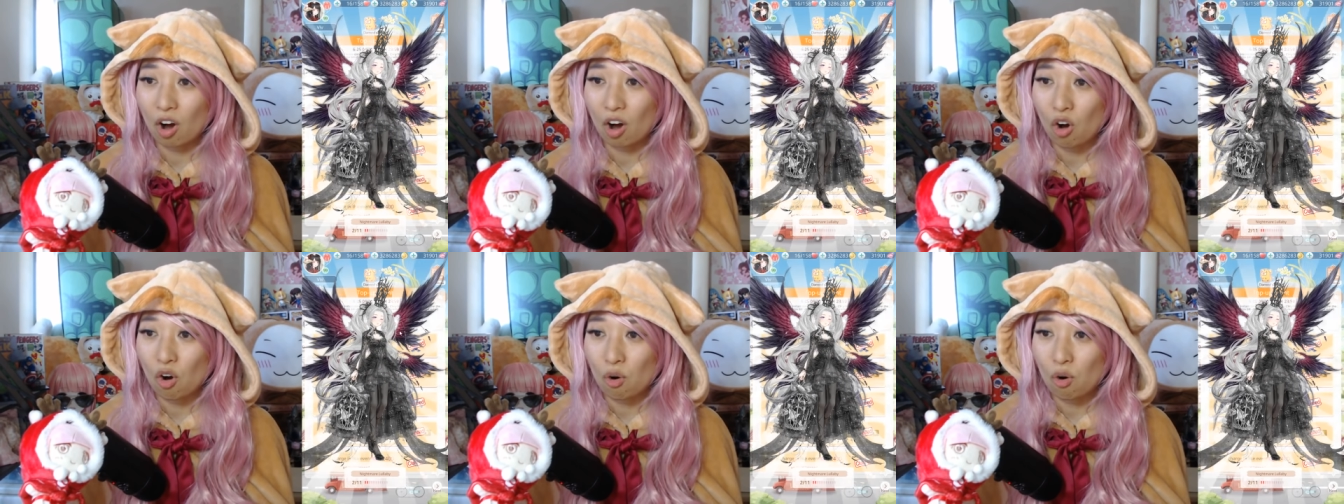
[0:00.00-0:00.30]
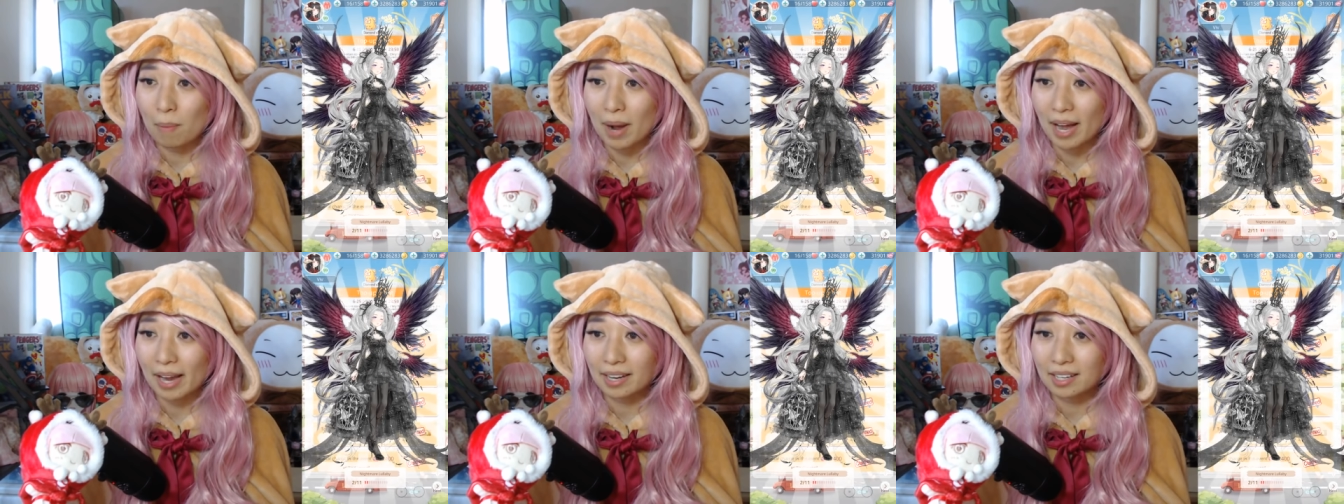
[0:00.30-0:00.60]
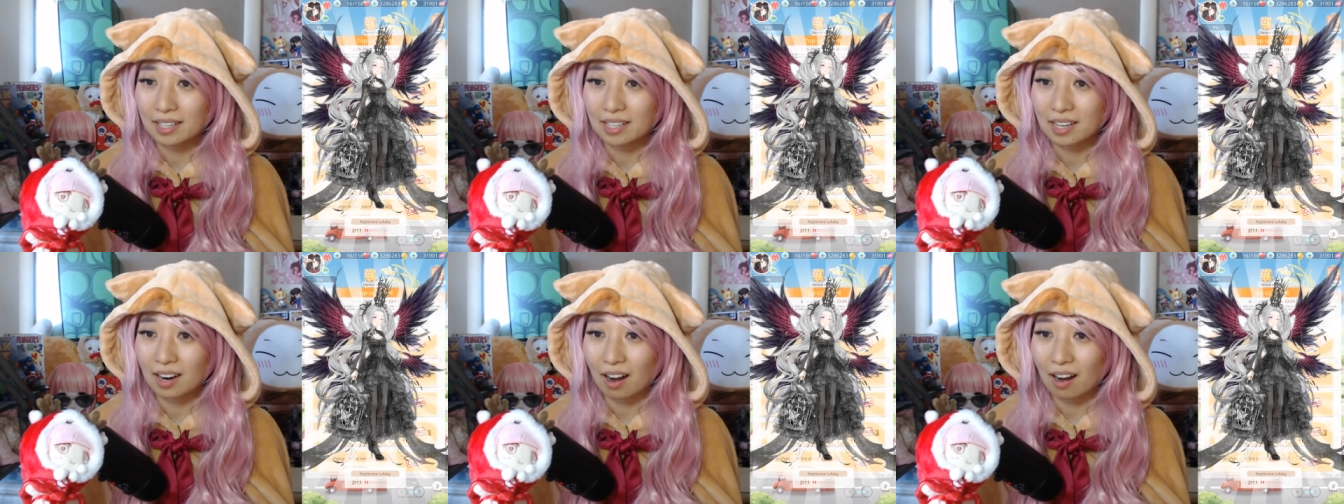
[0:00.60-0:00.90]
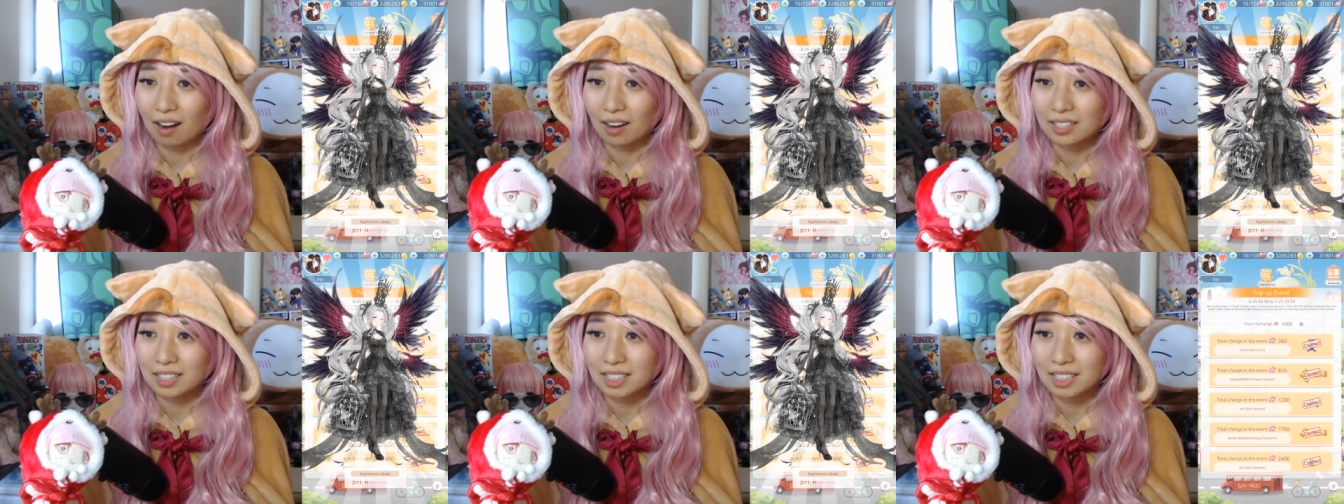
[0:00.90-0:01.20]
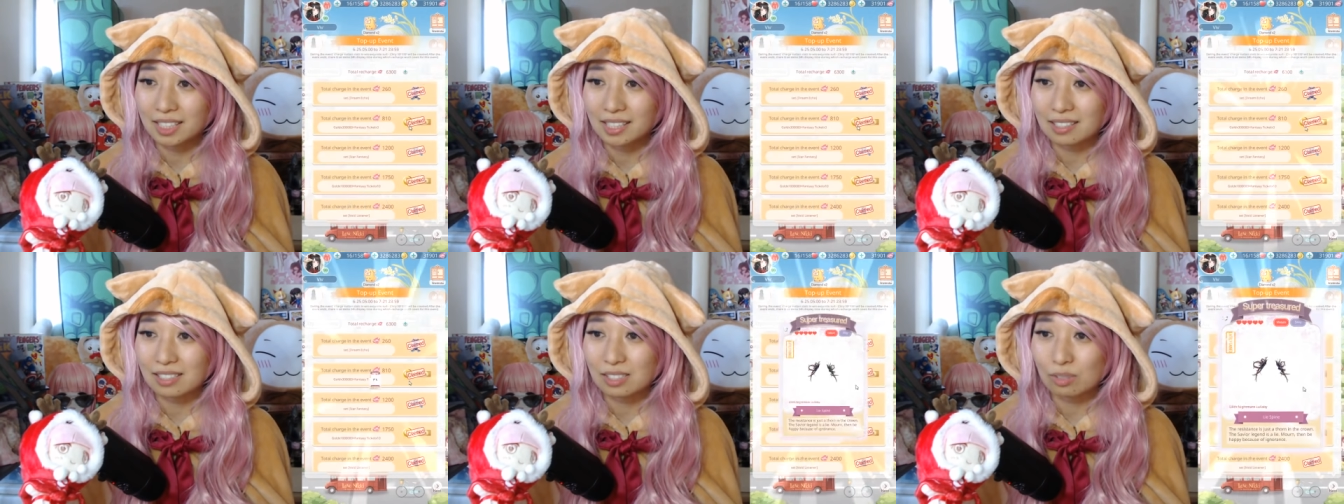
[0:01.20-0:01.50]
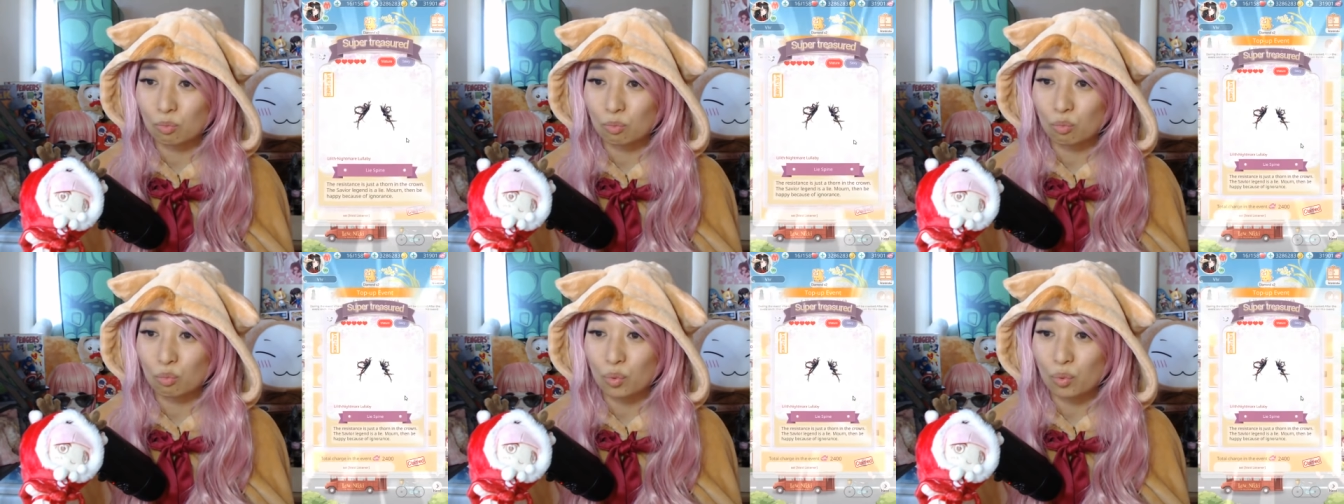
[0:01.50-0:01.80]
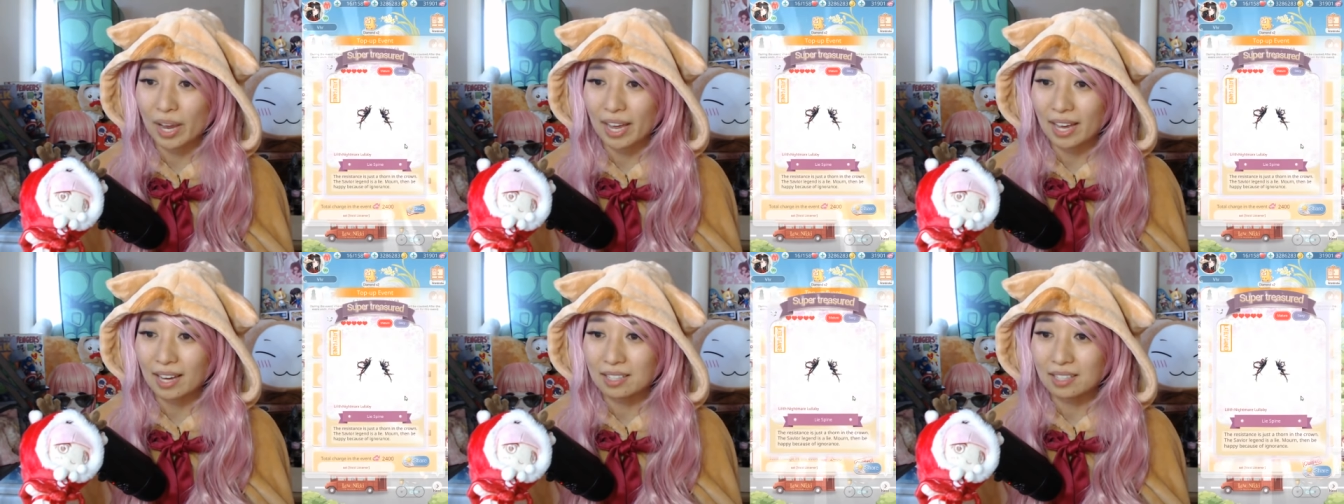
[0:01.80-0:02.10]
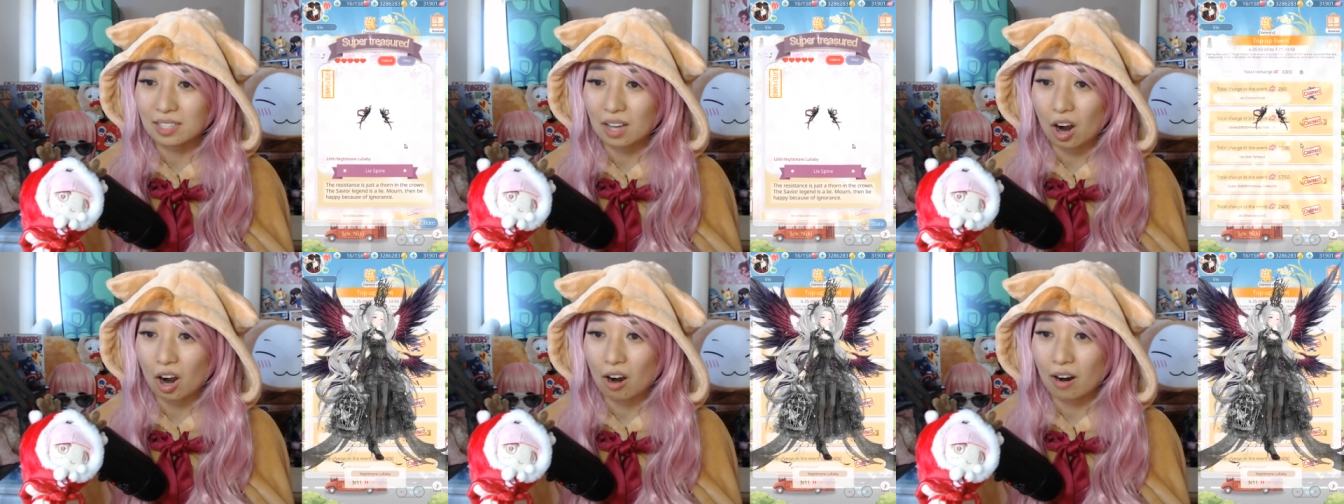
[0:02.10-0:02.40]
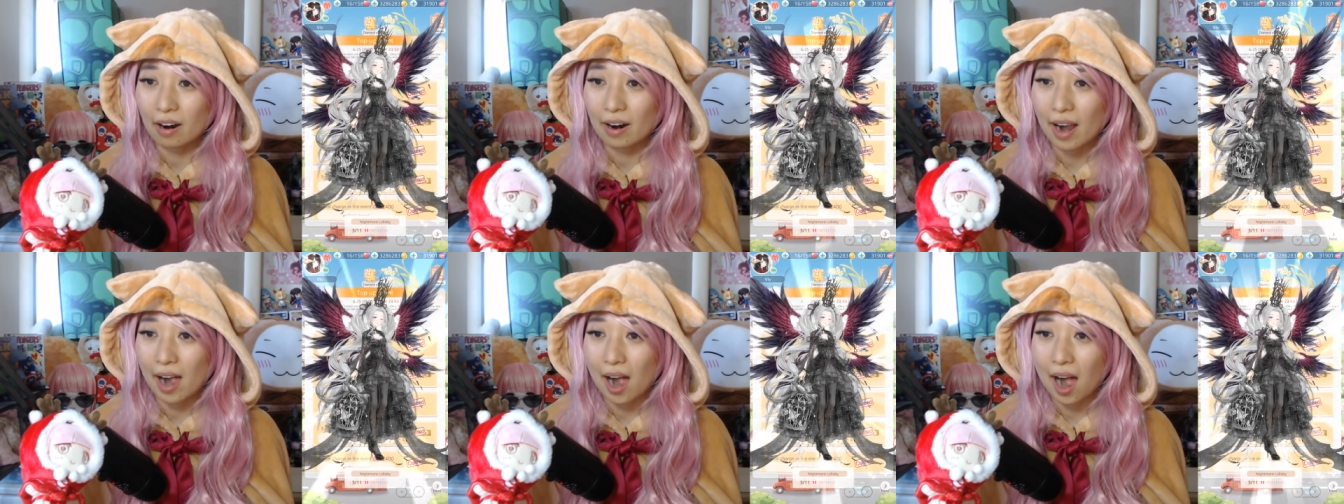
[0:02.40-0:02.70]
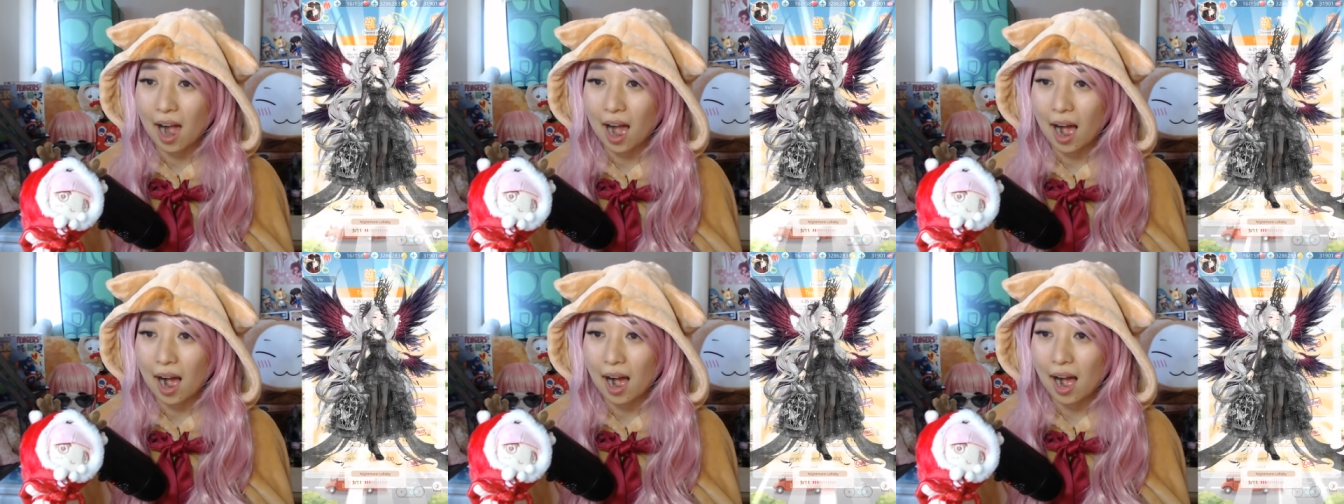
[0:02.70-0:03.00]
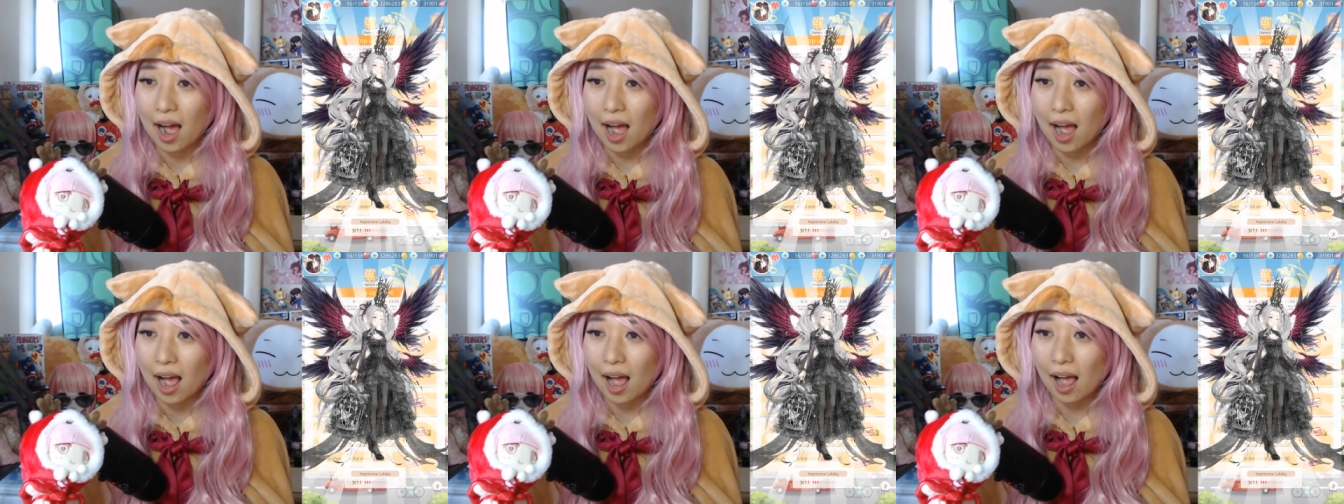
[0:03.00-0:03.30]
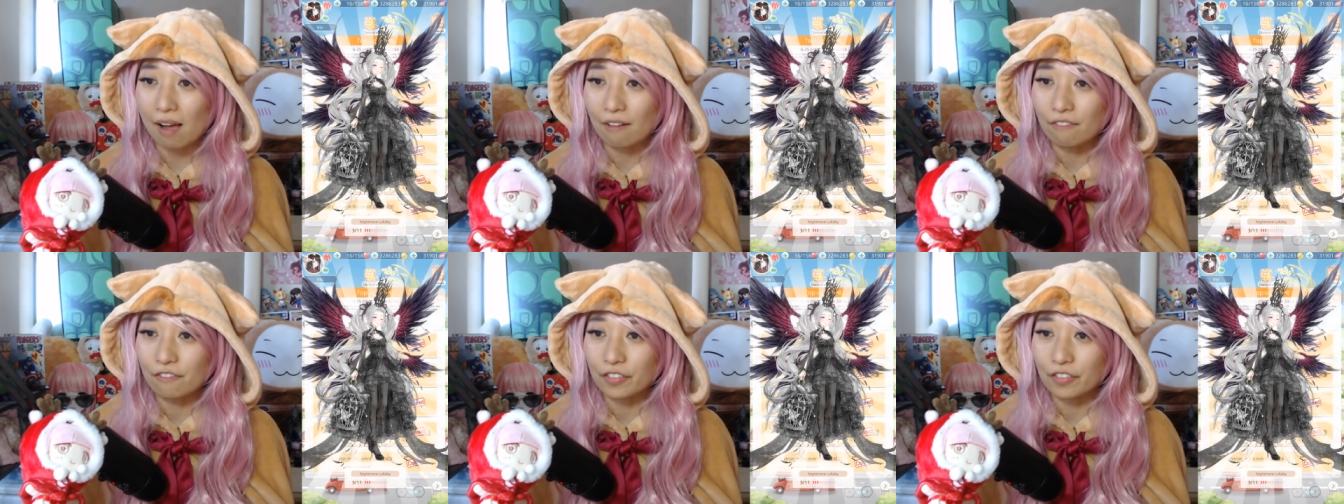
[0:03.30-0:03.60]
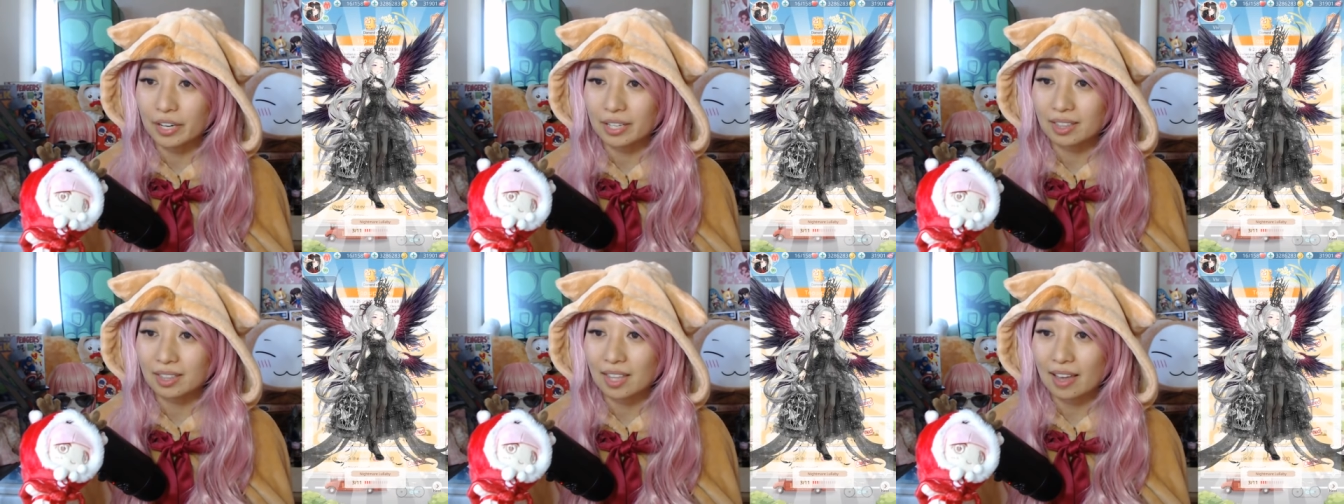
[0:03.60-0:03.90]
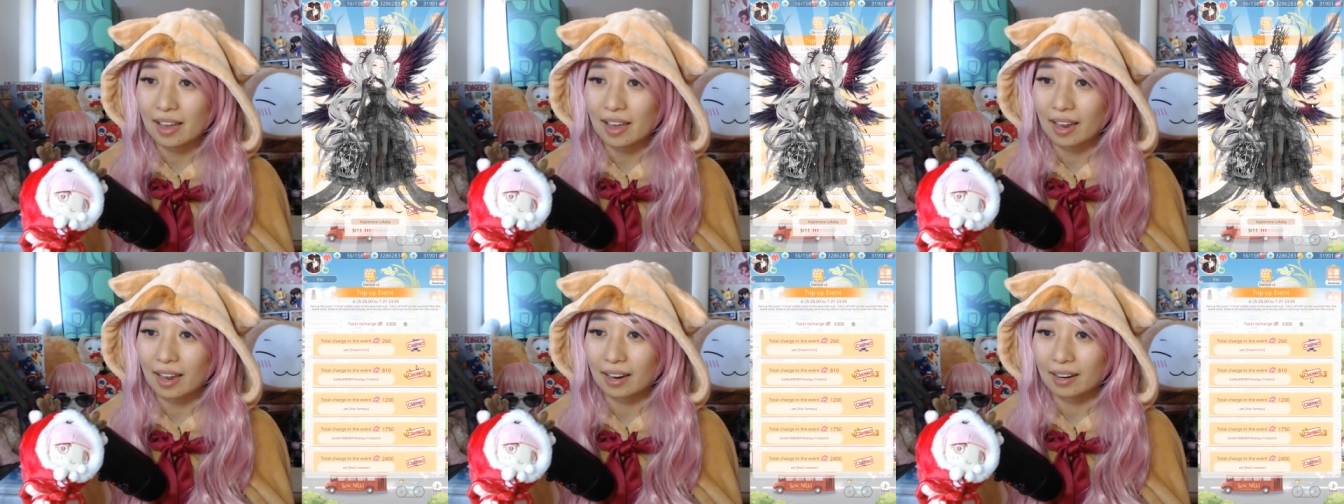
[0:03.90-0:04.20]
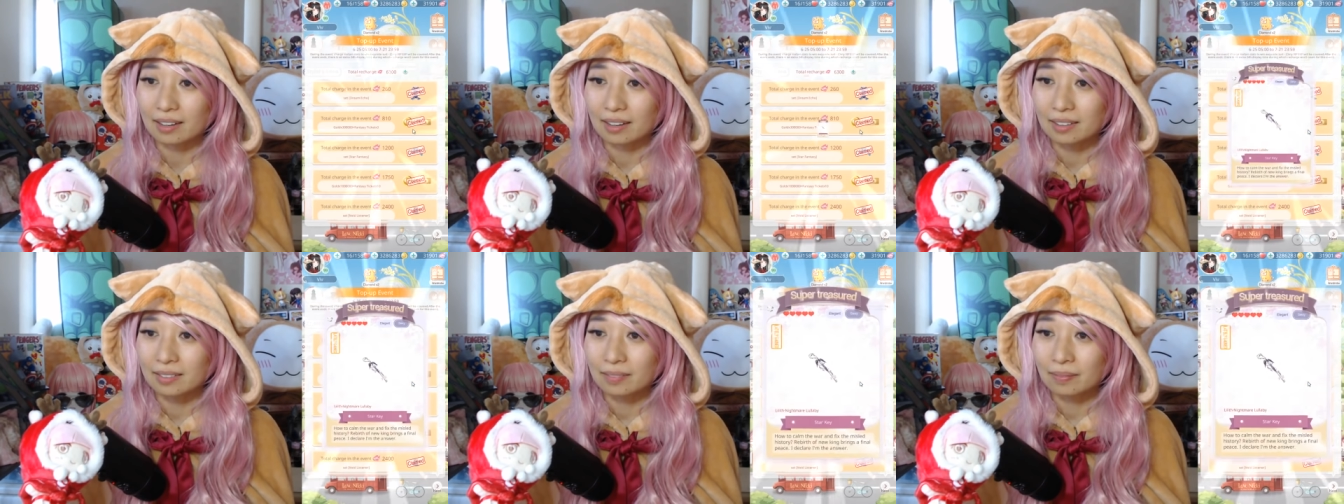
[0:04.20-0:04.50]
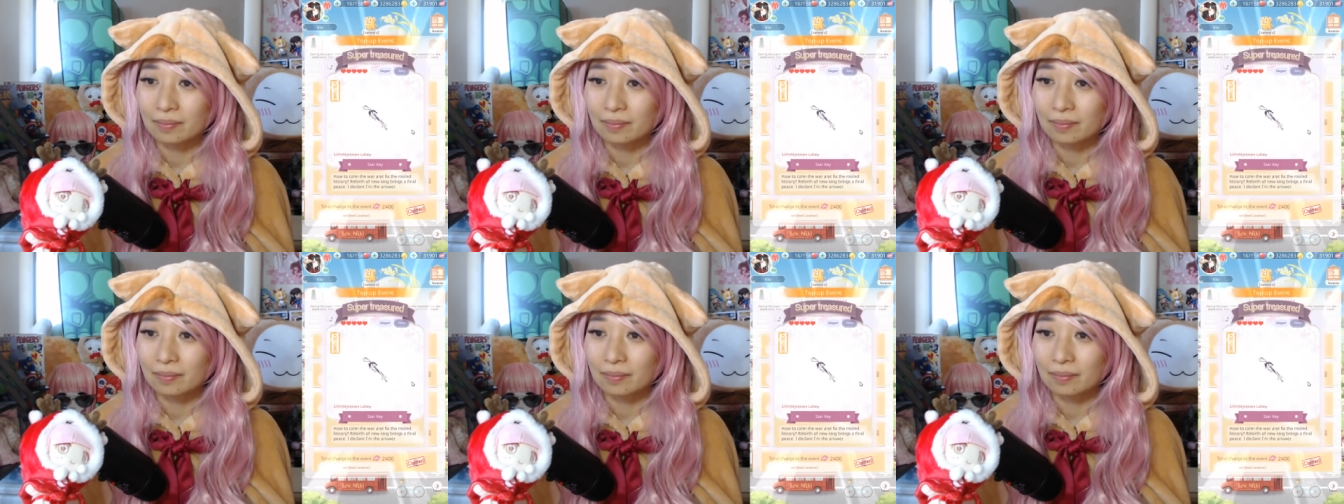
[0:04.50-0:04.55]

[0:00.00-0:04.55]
Oh my gosh, these wings are everything.